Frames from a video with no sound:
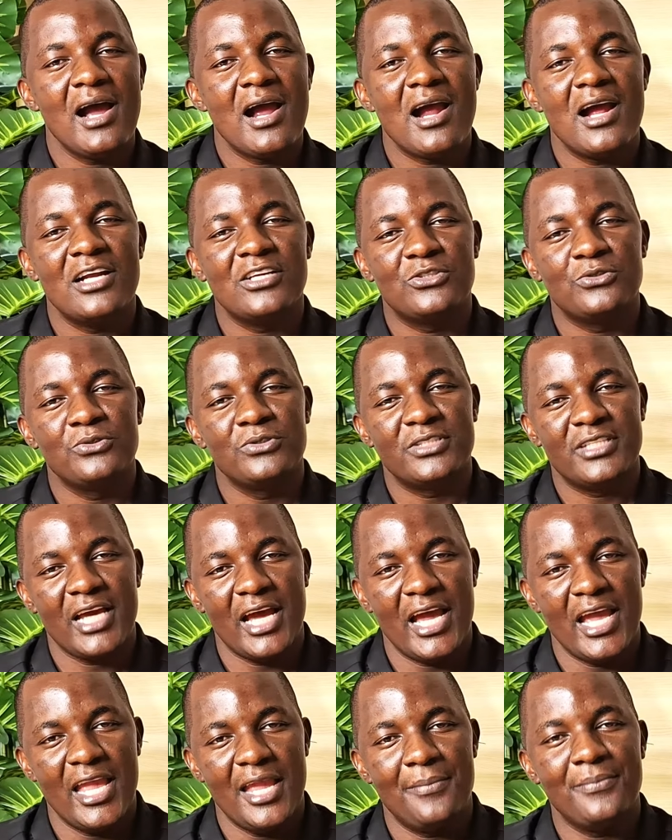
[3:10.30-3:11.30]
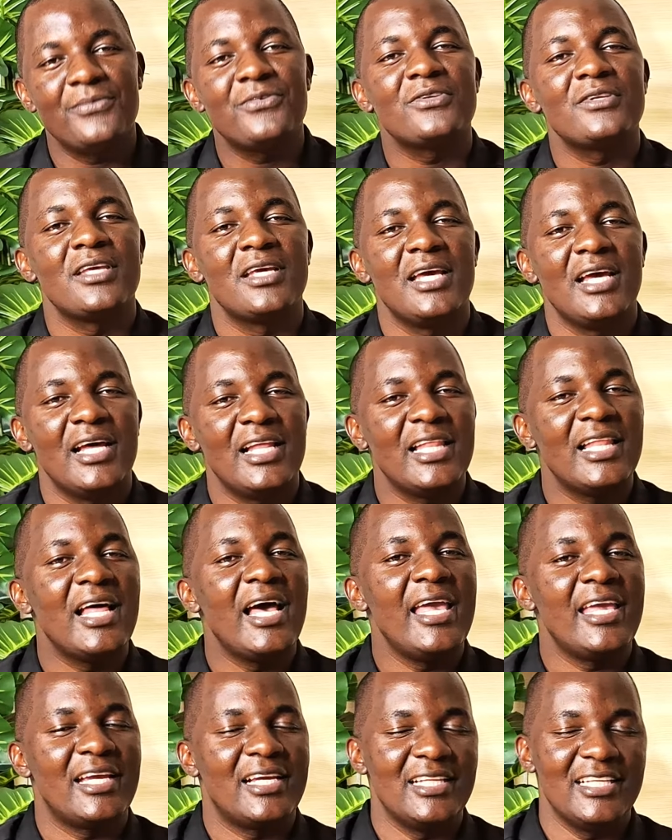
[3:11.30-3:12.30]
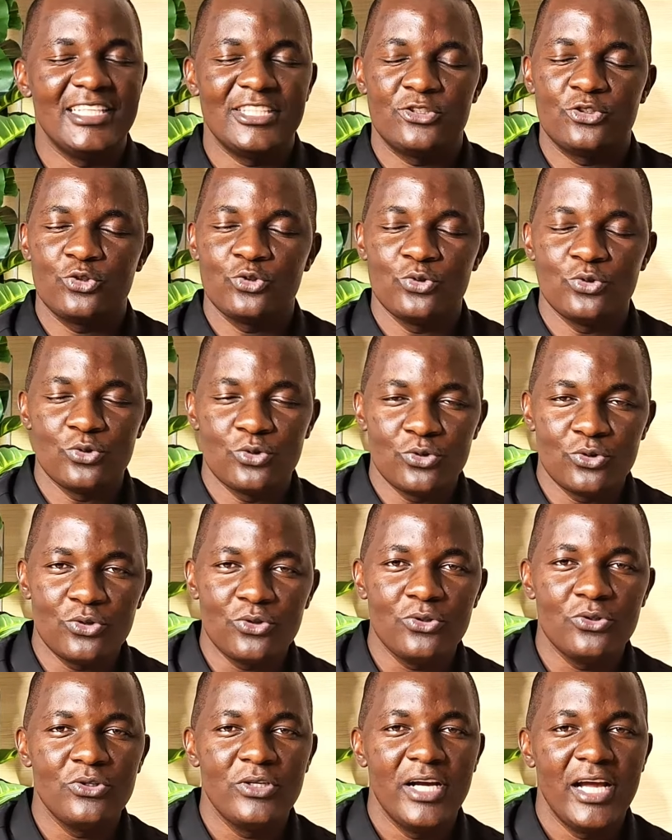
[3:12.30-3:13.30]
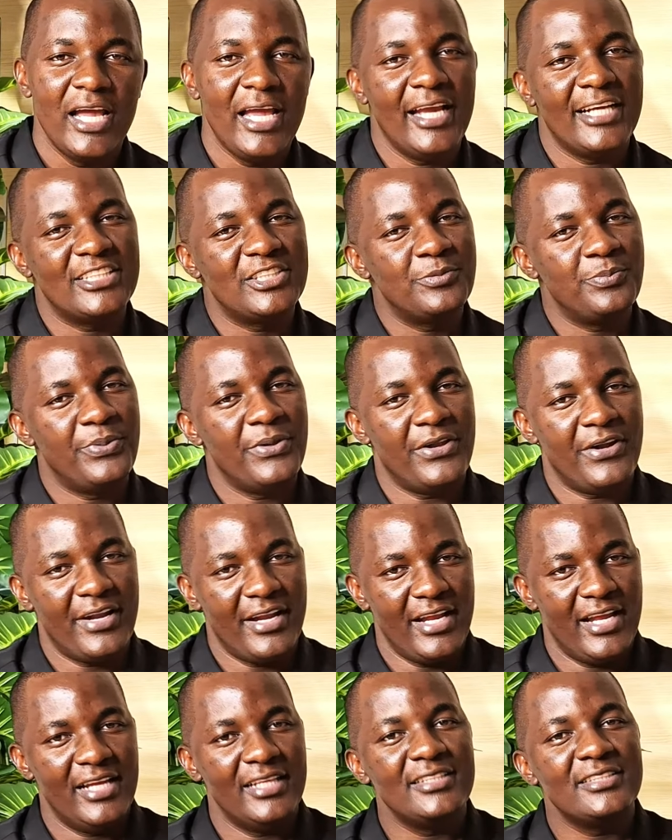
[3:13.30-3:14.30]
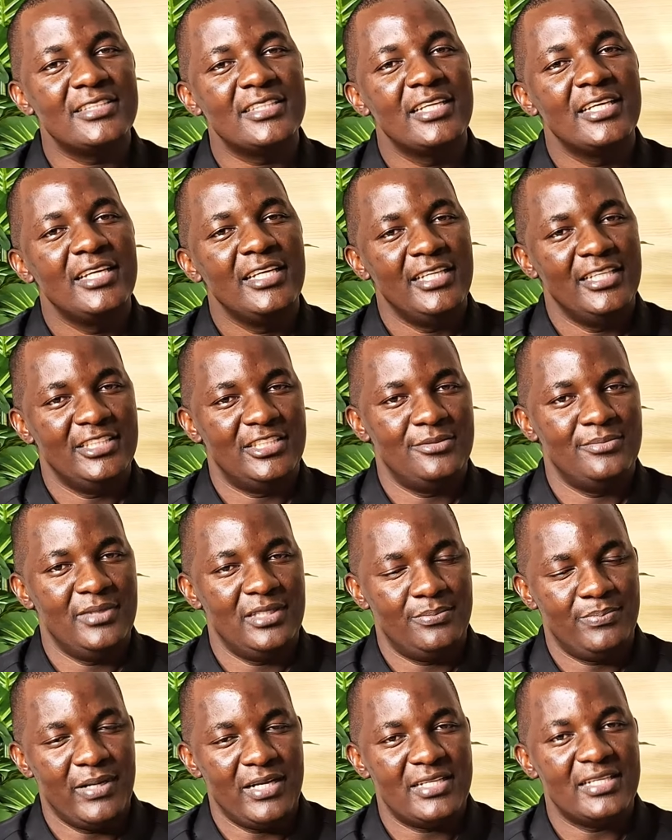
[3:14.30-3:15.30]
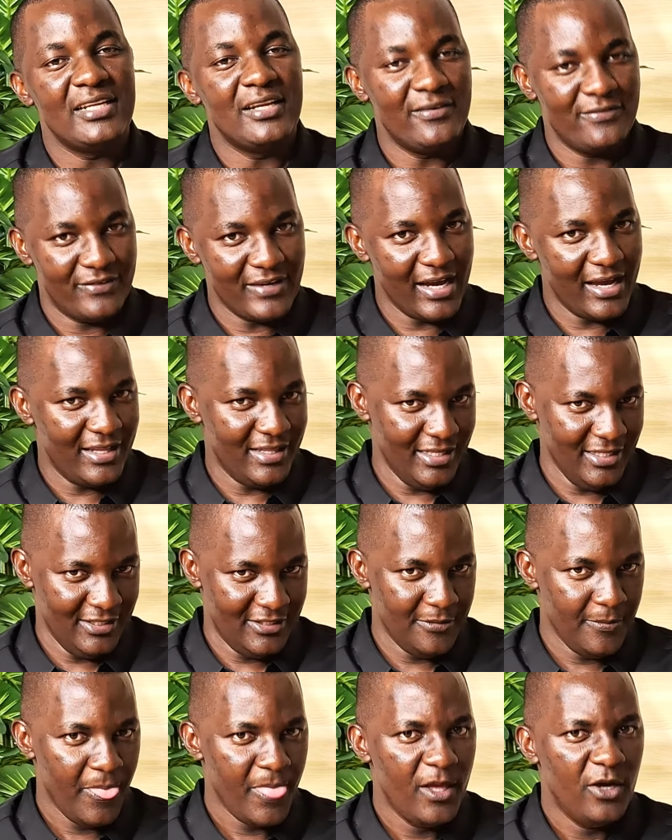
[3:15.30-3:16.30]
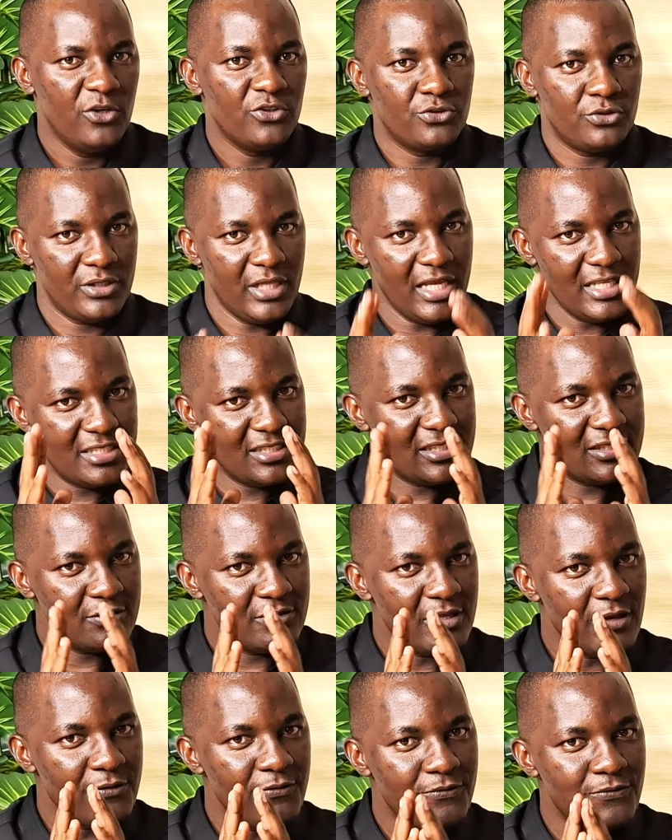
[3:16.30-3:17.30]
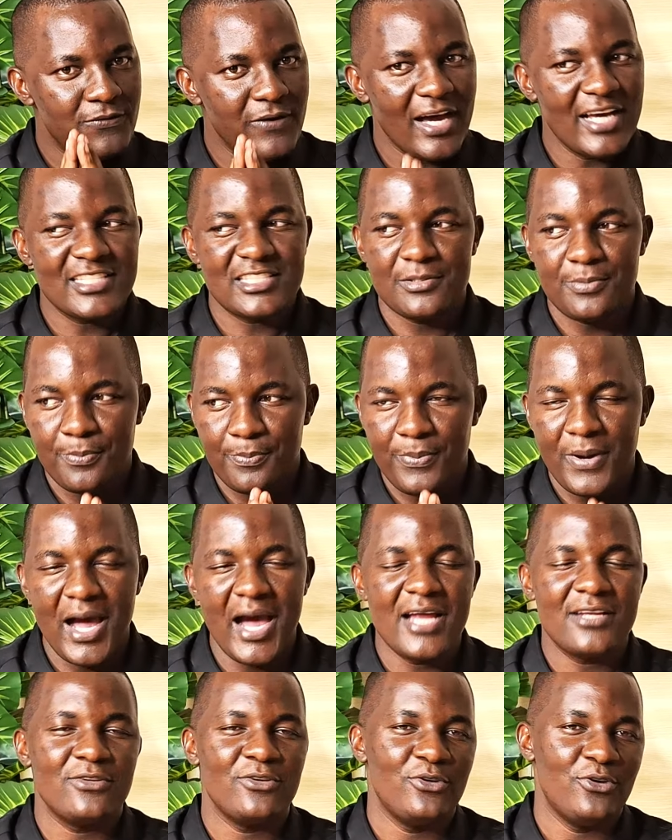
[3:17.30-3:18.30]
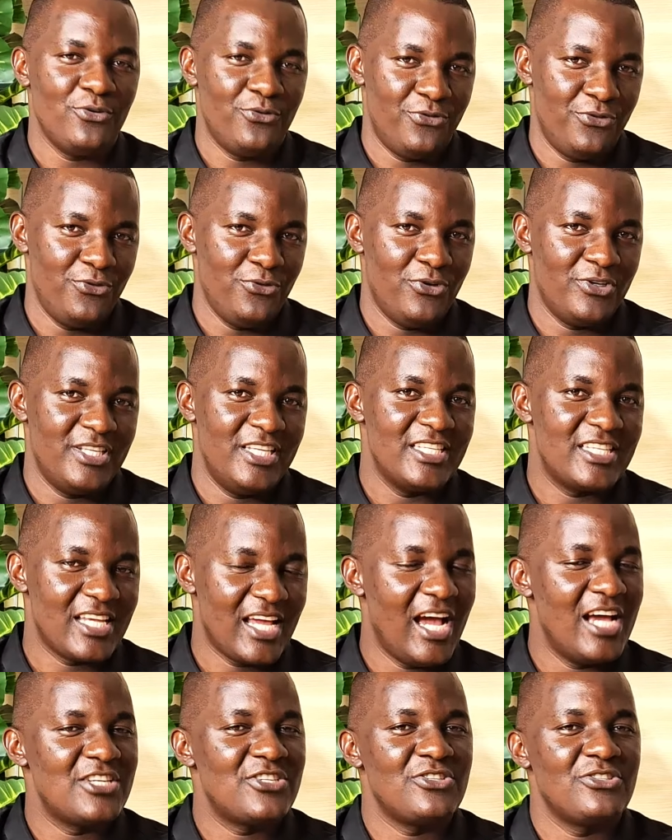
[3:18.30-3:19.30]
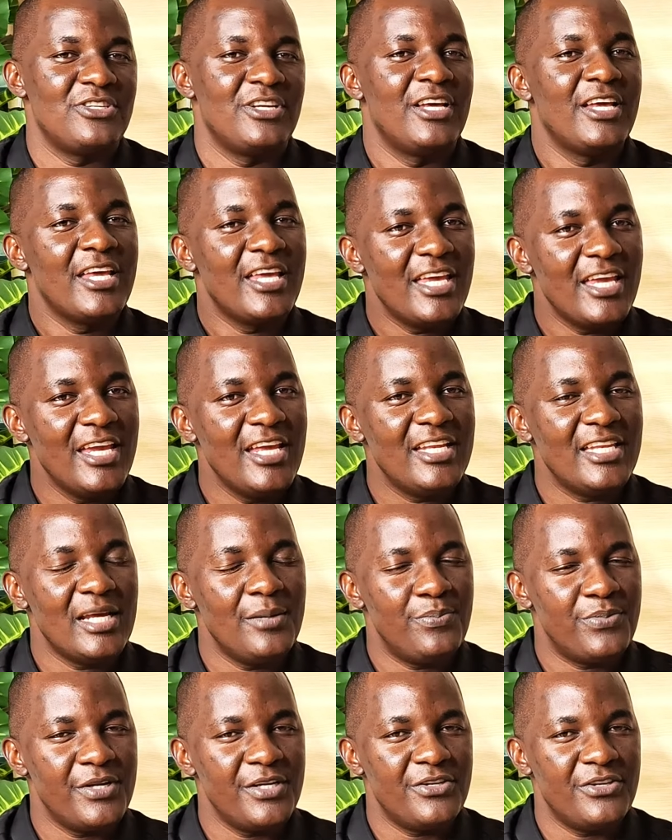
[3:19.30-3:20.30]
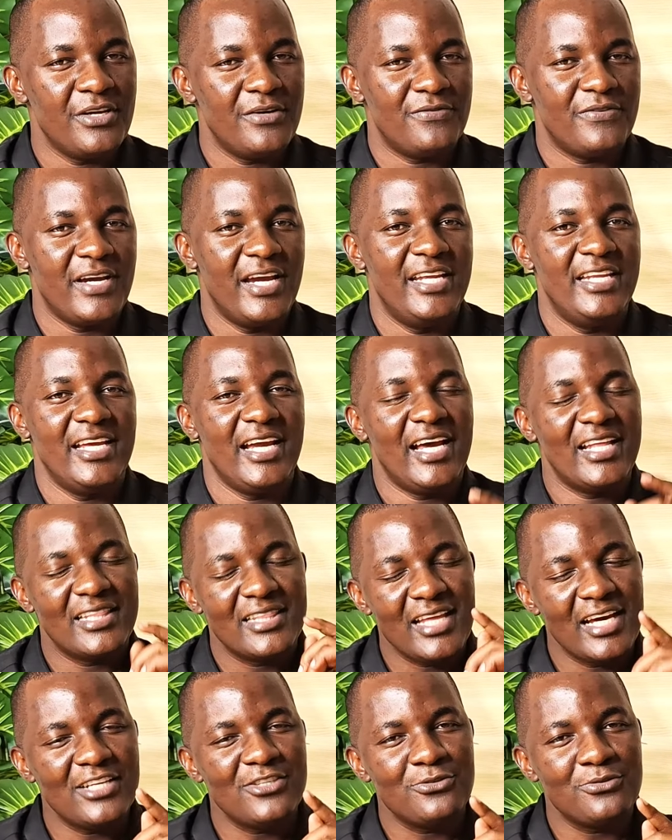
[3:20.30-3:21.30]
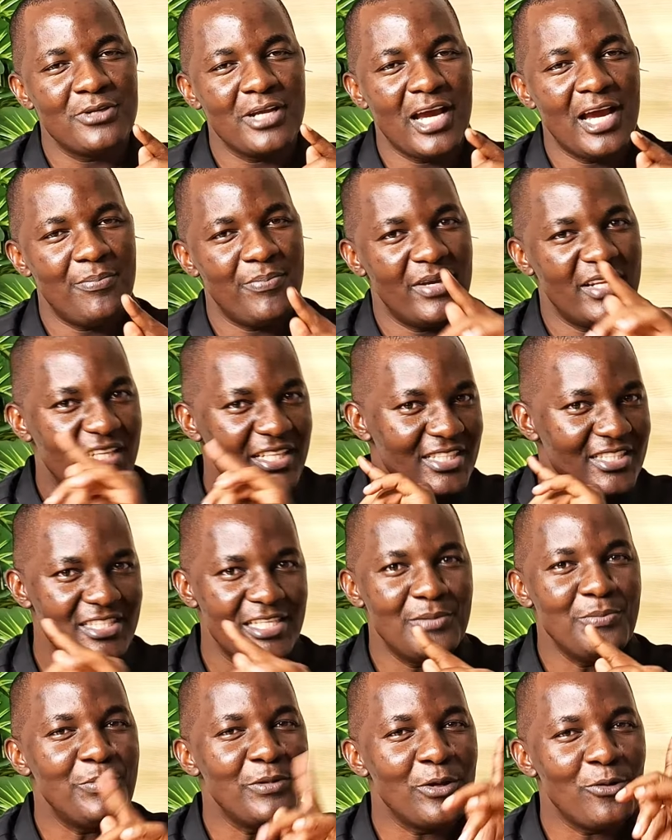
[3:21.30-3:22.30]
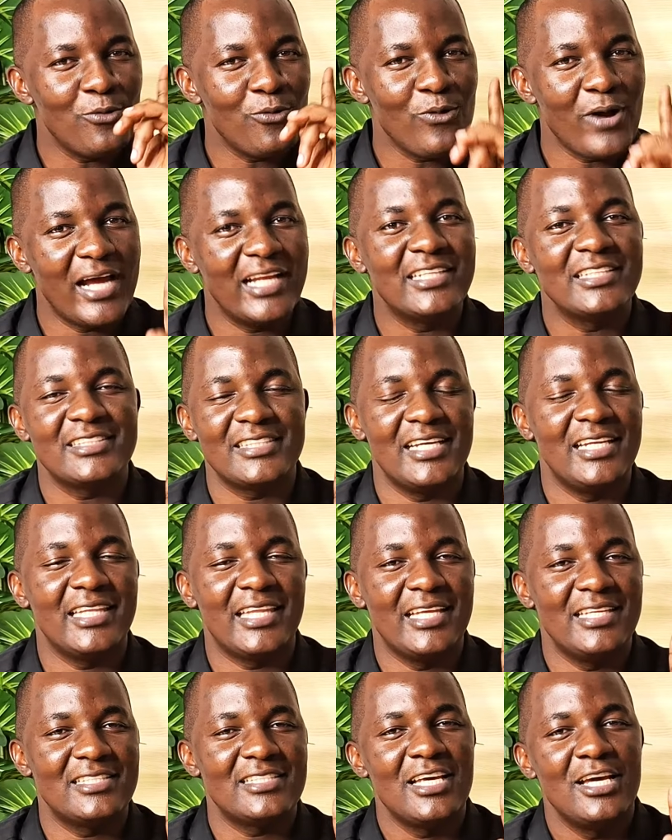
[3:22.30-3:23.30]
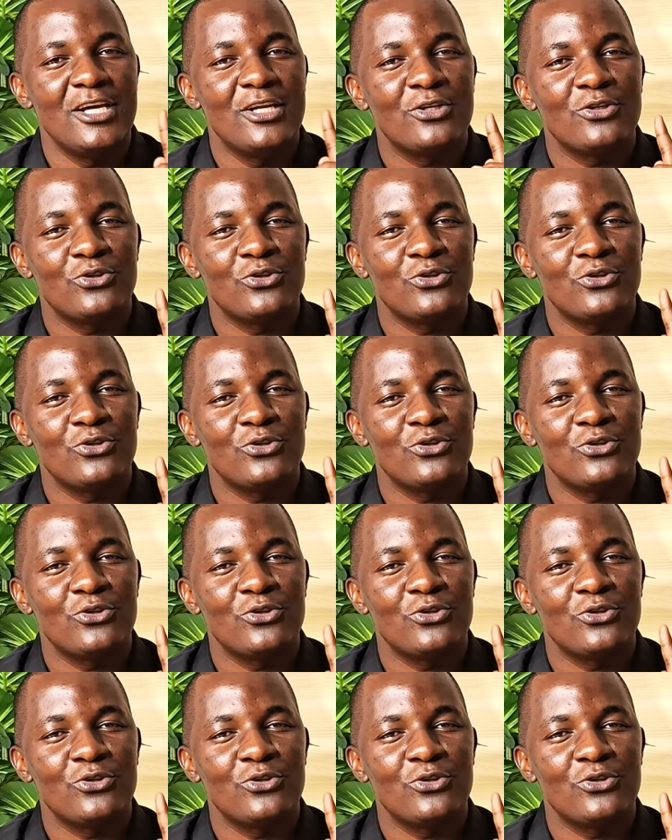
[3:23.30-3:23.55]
are 2 times likely to experience intimate partner violence. So that's the first part of your discussion. Interpret your finding, and that should happen in simply 1 sentence.